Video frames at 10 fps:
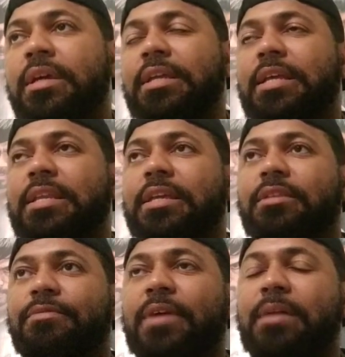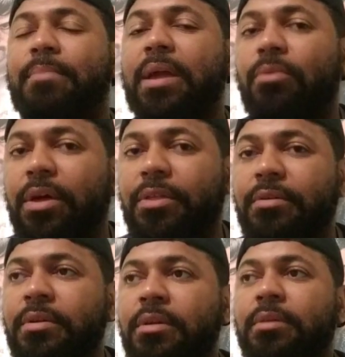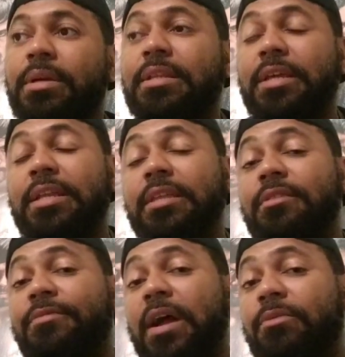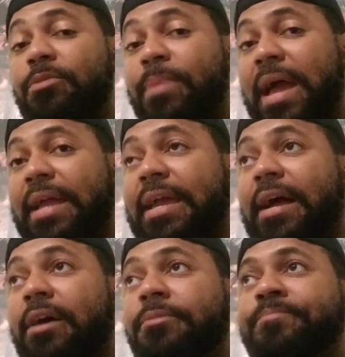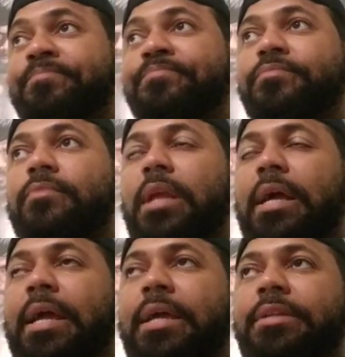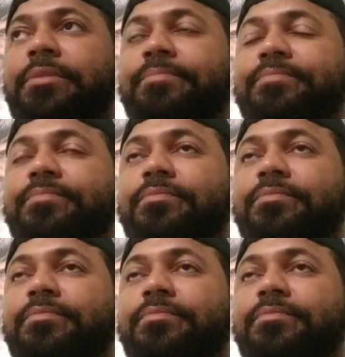he didn't get to fight Mayweather, but he did get to fight with Pacquiao, and